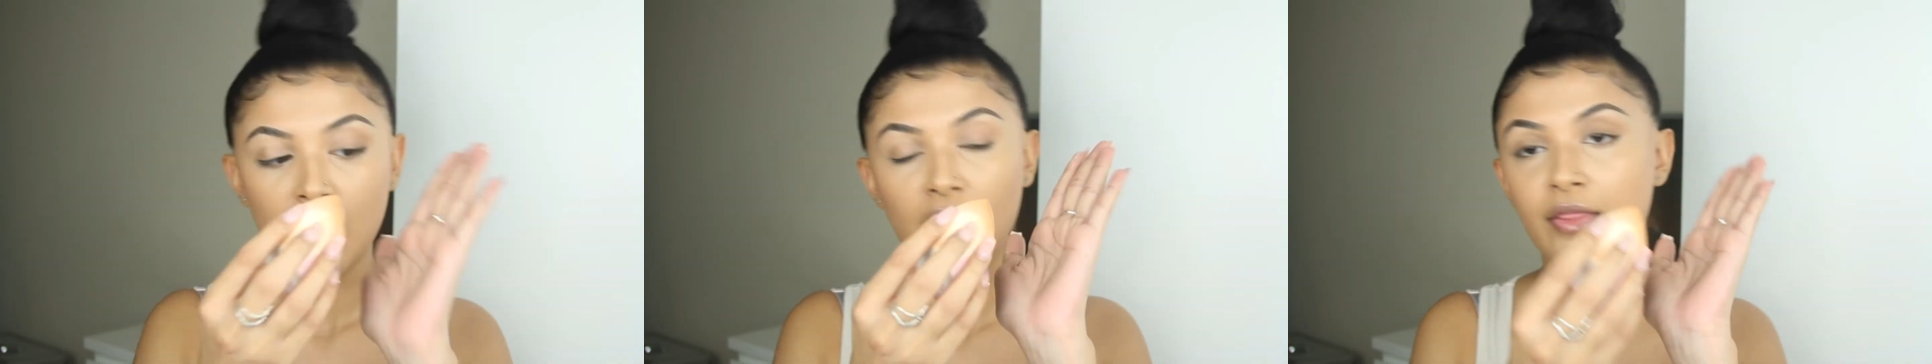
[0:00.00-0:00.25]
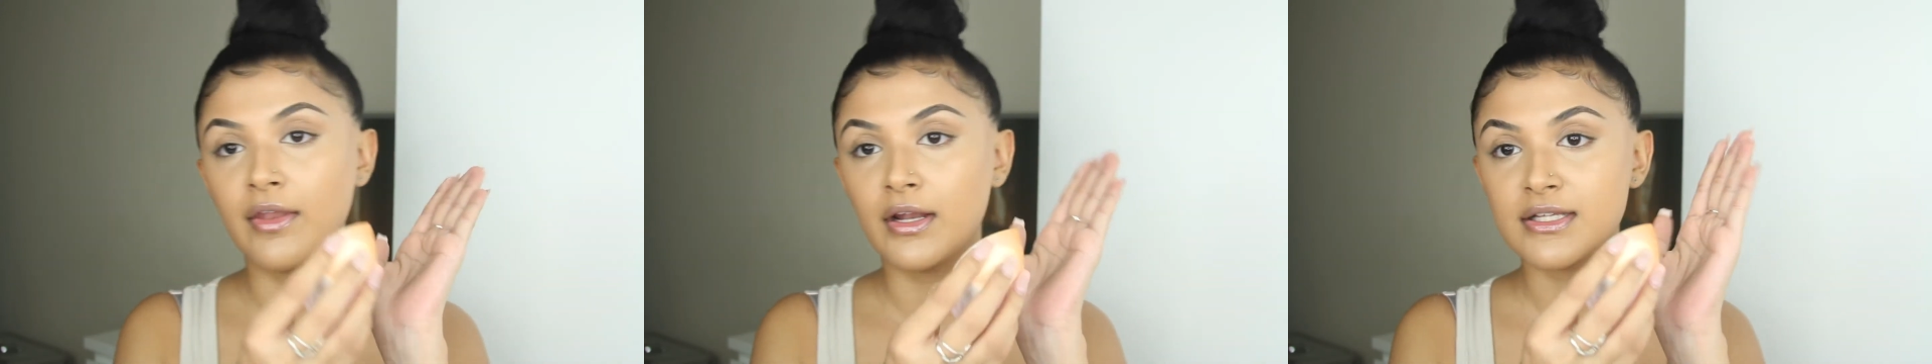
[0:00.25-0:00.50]

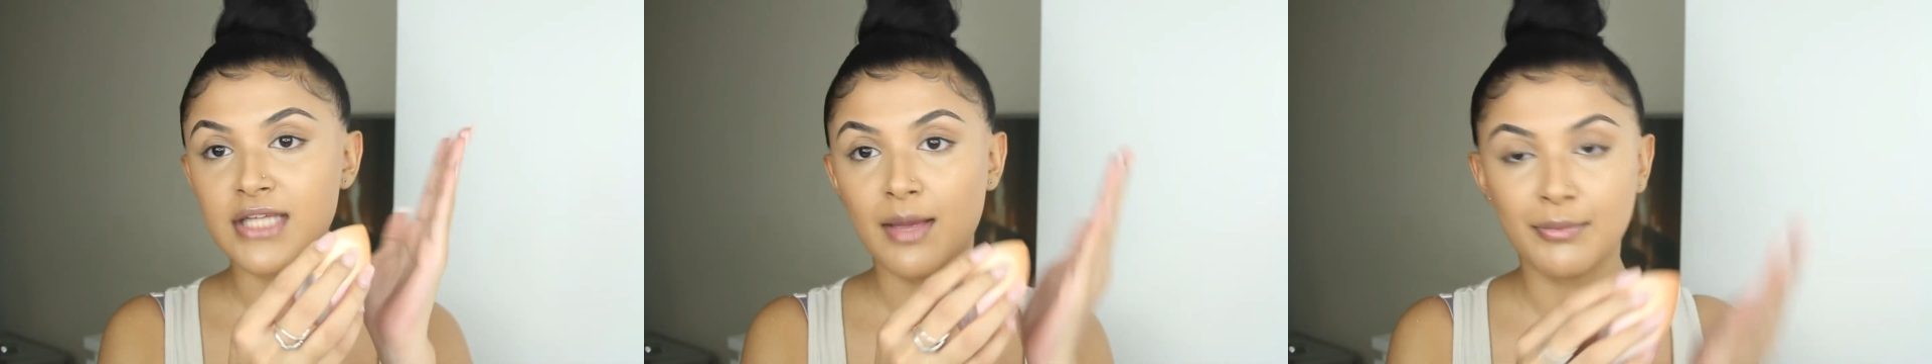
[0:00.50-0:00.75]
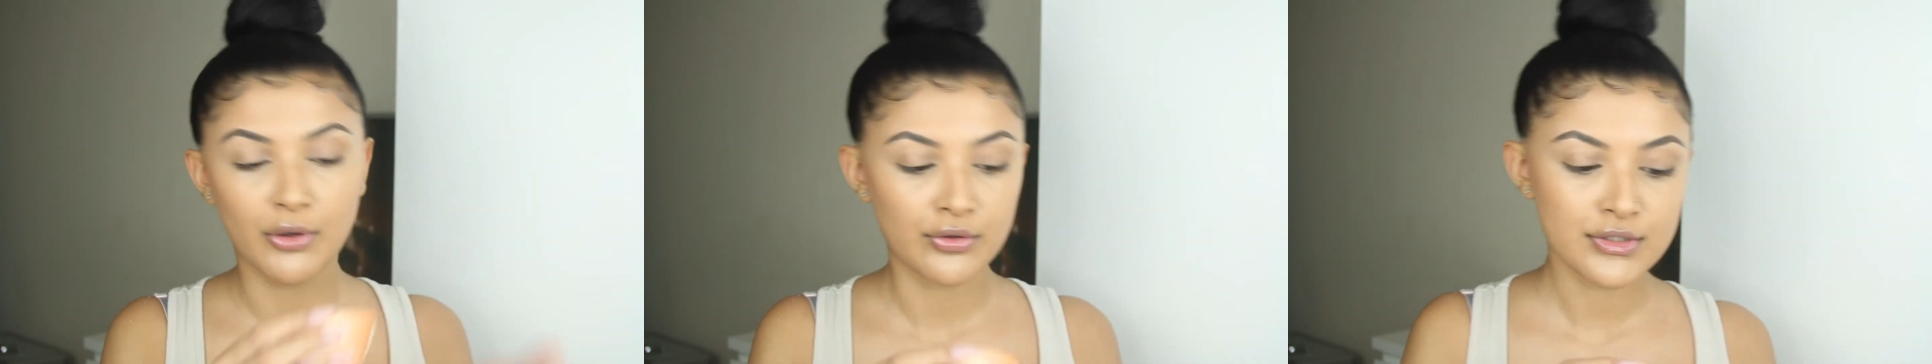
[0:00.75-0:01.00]
and then I
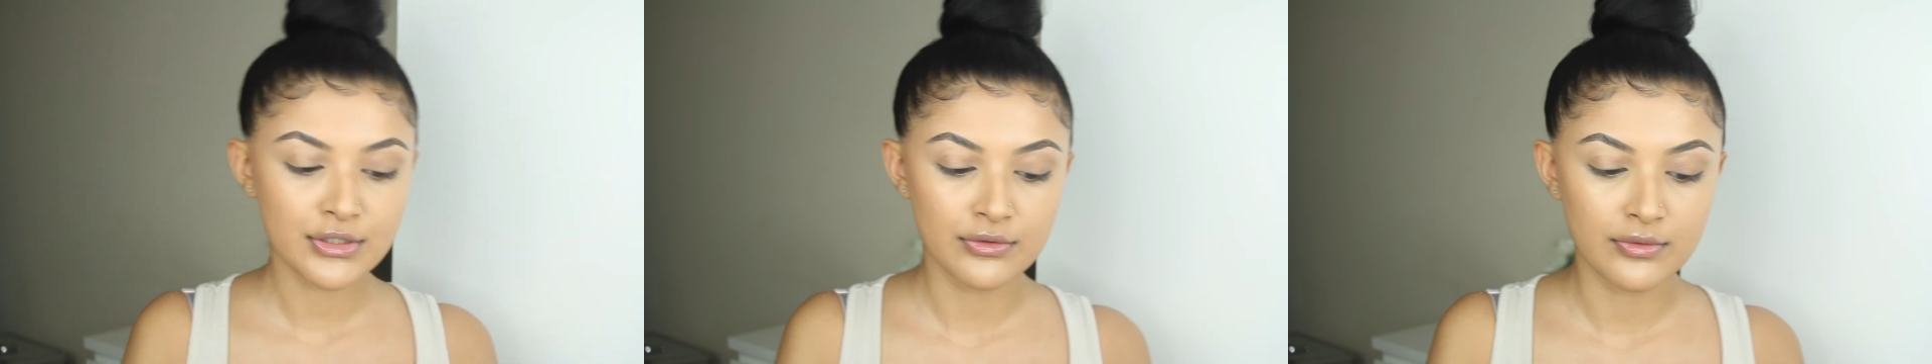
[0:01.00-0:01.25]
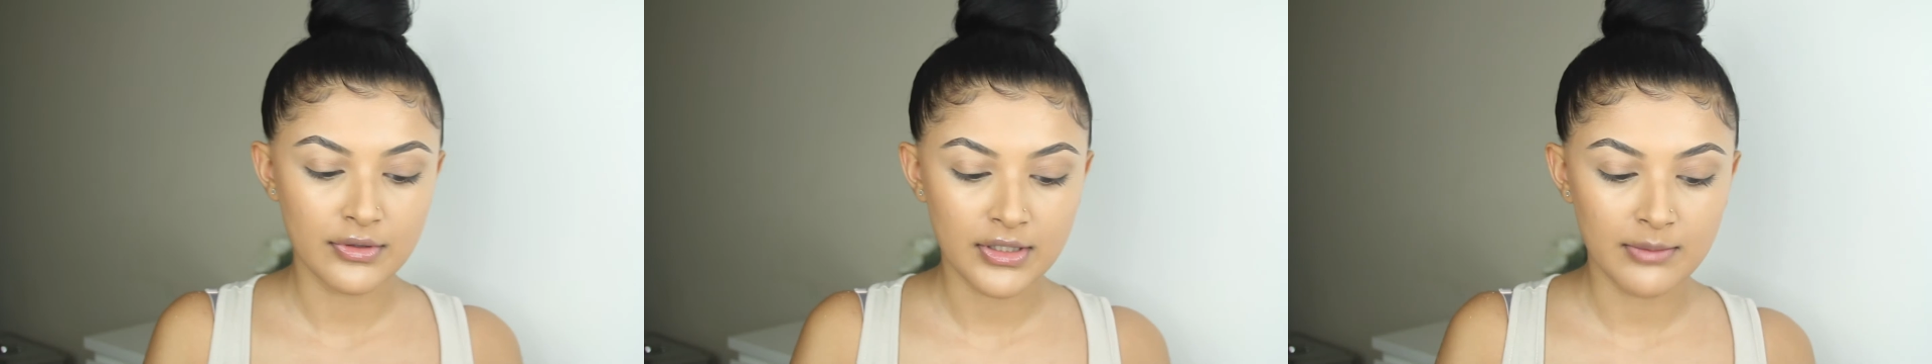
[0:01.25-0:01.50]
tap it
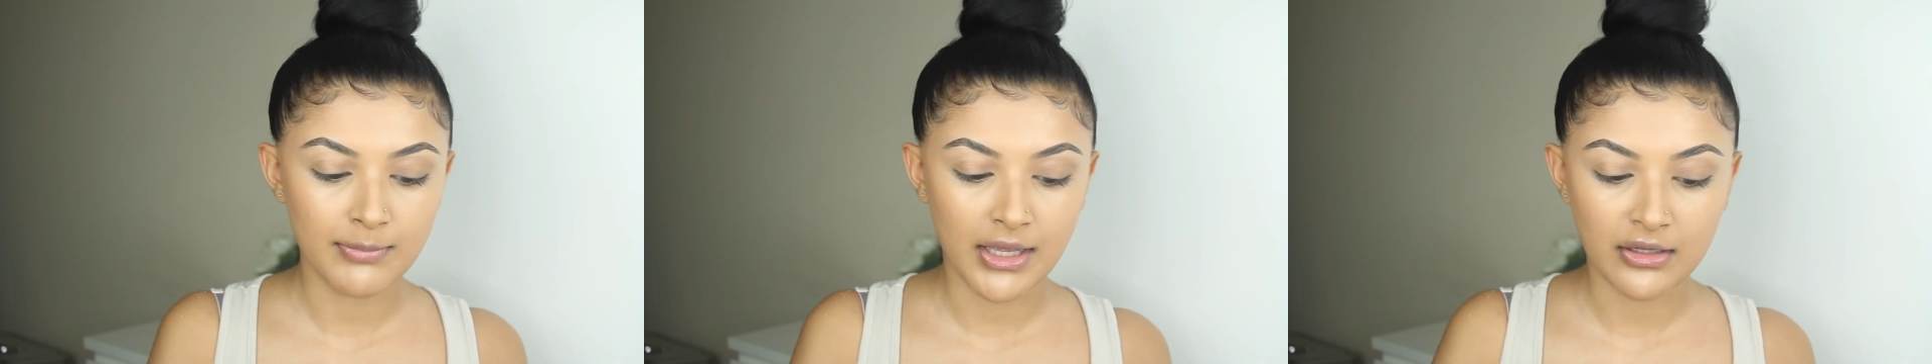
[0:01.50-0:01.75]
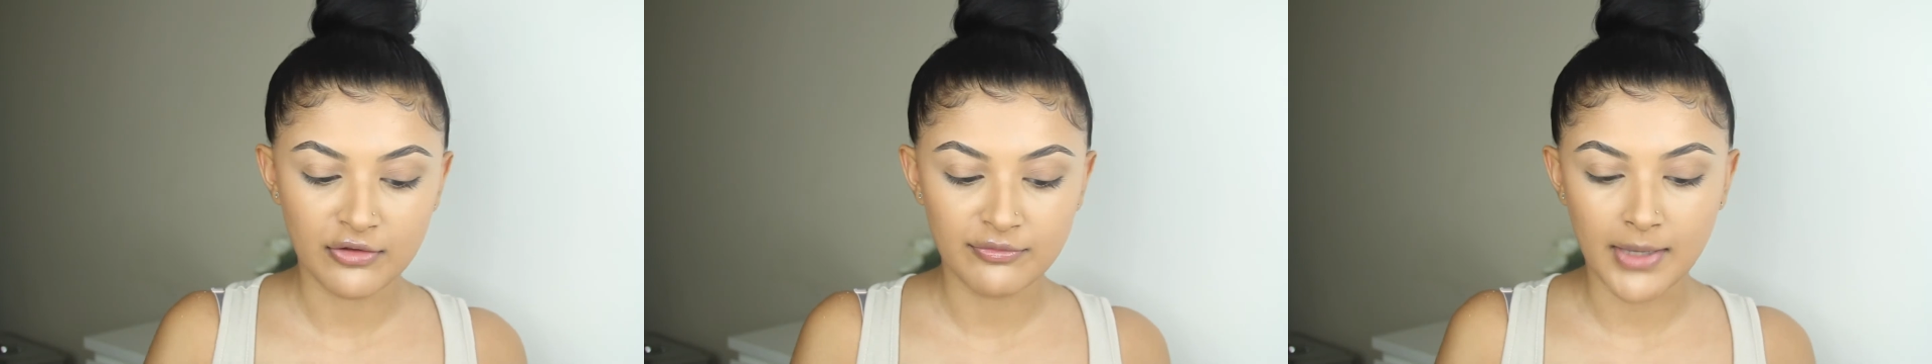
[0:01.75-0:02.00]
onto the
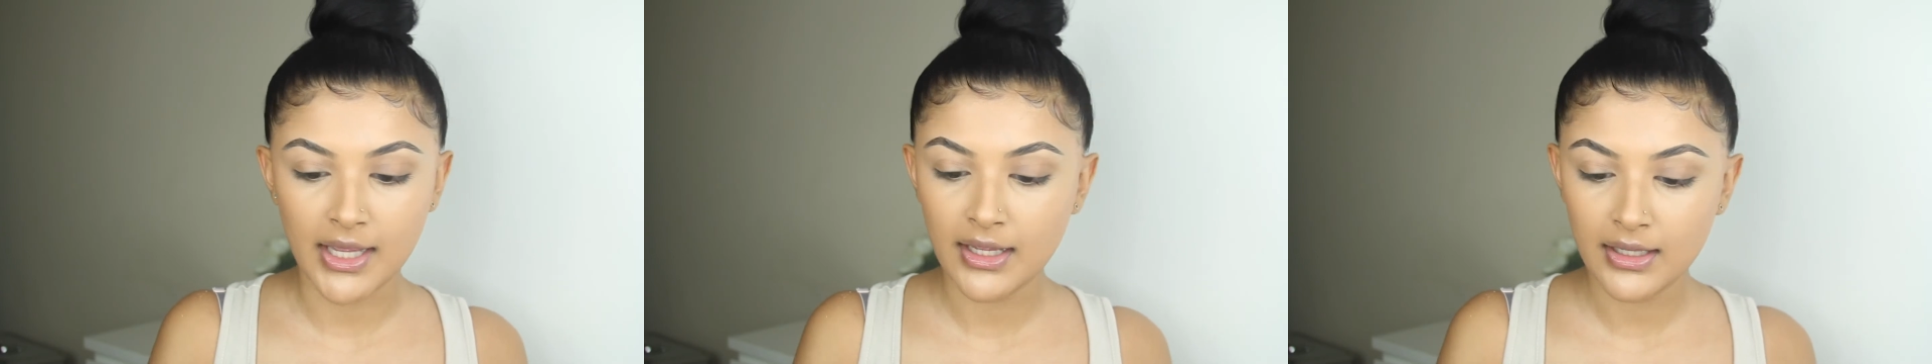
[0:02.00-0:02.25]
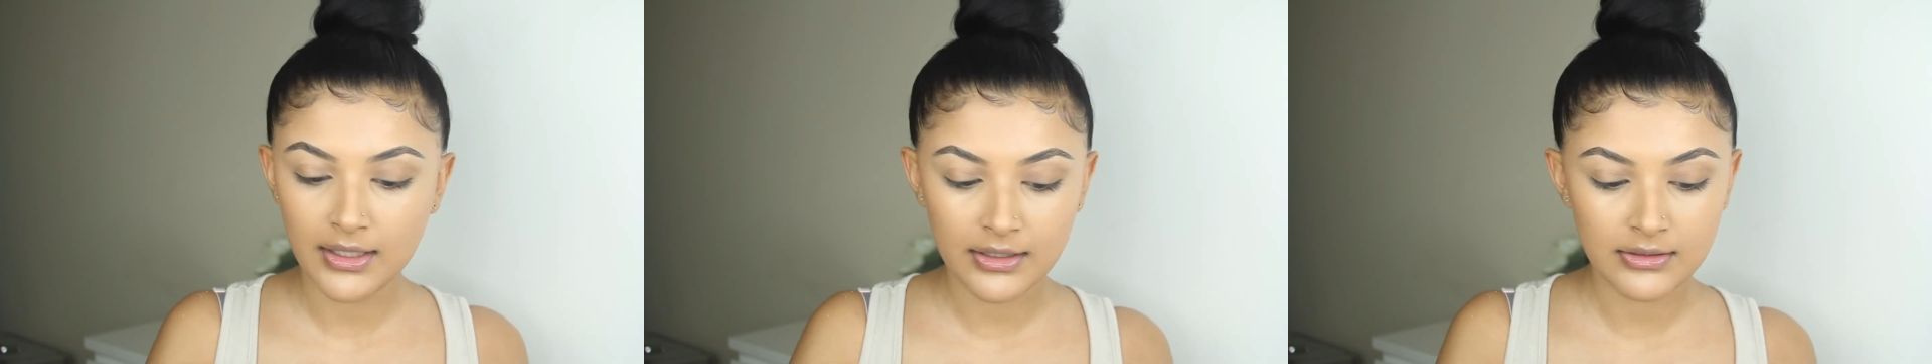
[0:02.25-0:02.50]
back of my
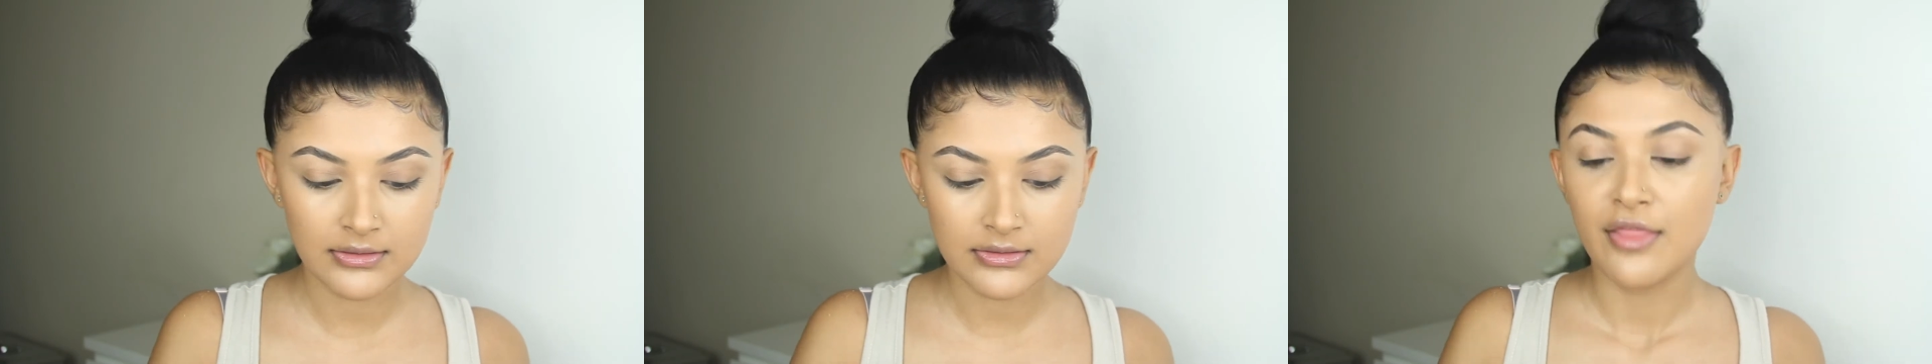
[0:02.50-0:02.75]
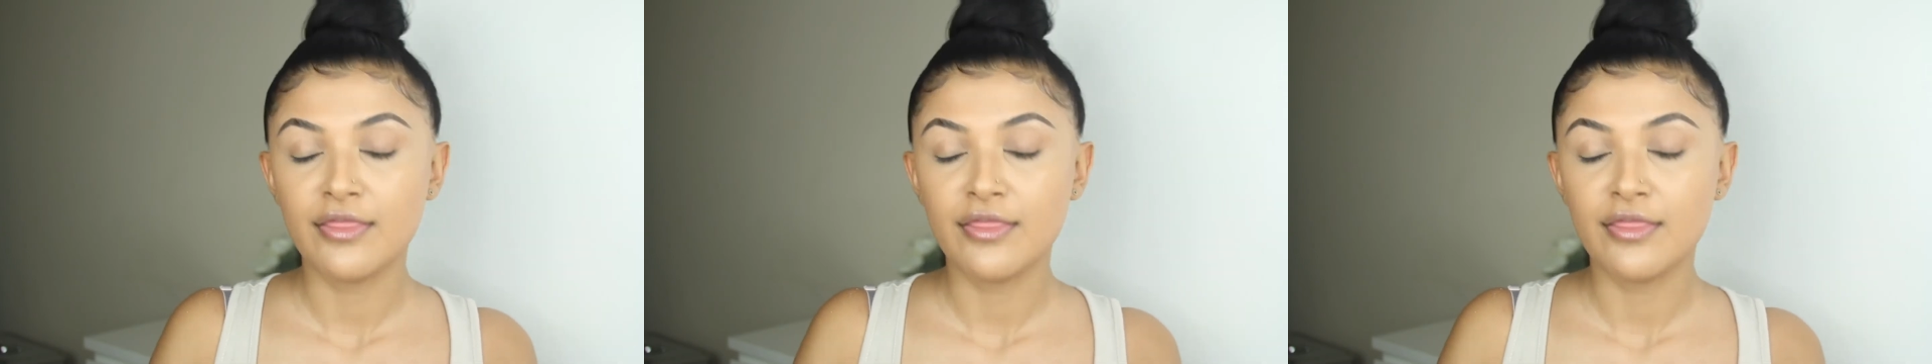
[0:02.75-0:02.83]
hand.